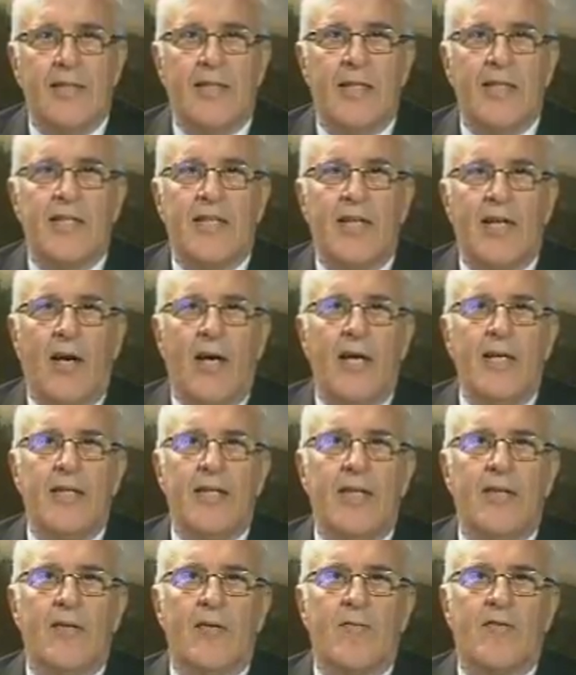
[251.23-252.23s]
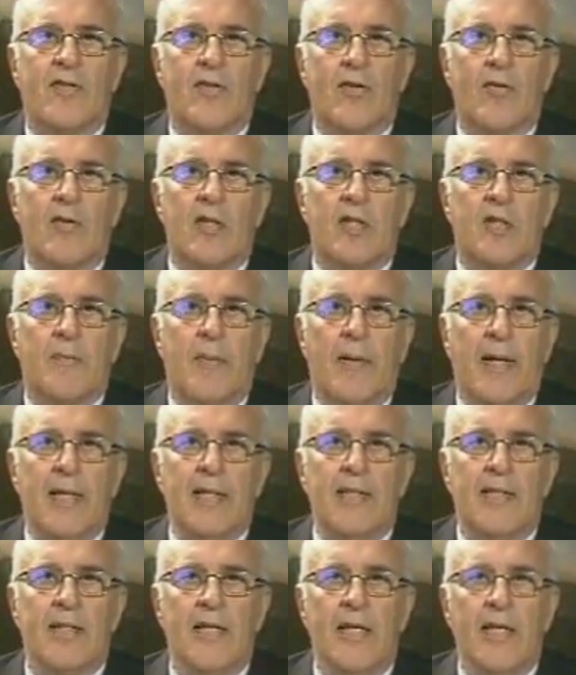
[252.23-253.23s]
says the idea of Stories
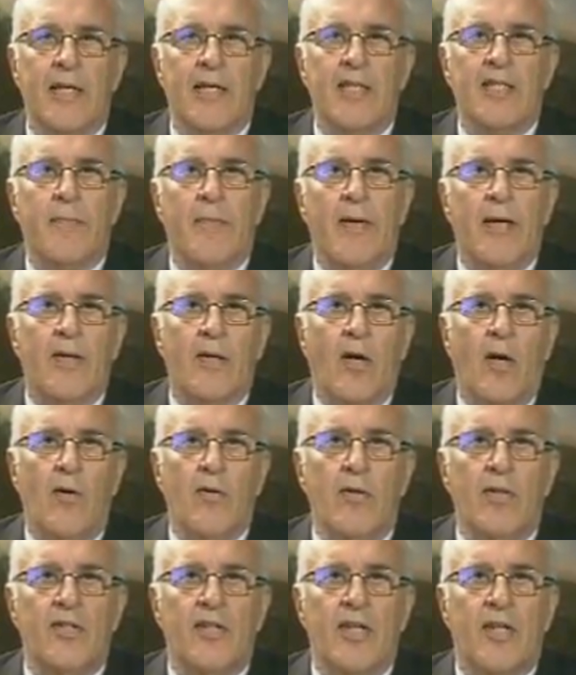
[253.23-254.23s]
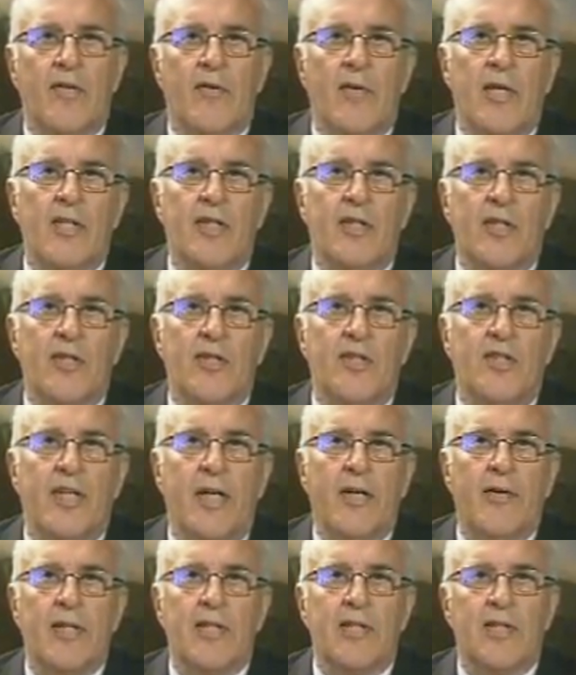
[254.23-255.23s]
Past is about older generations
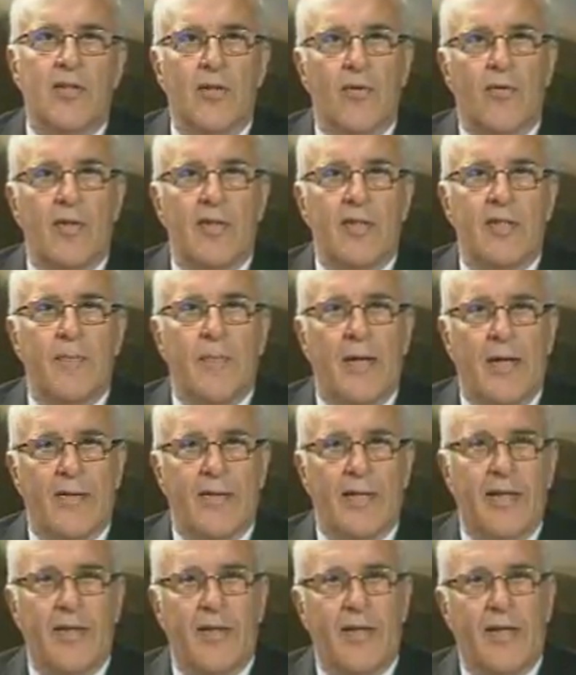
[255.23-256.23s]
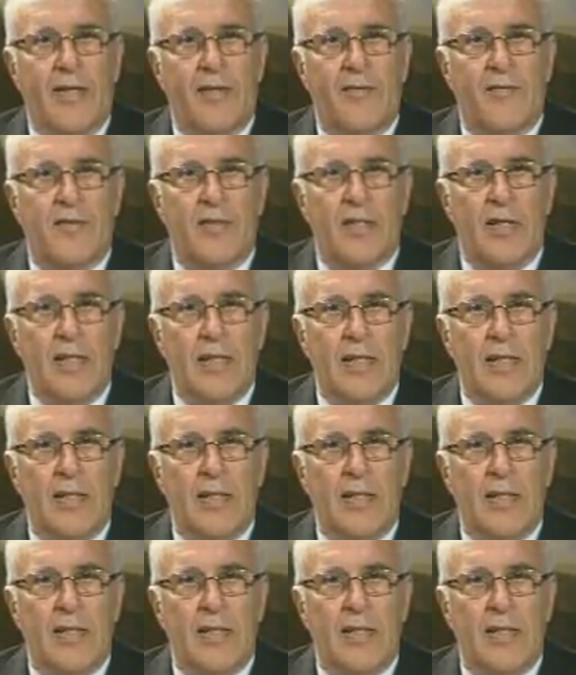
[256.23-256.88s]
sharing stories about their lives.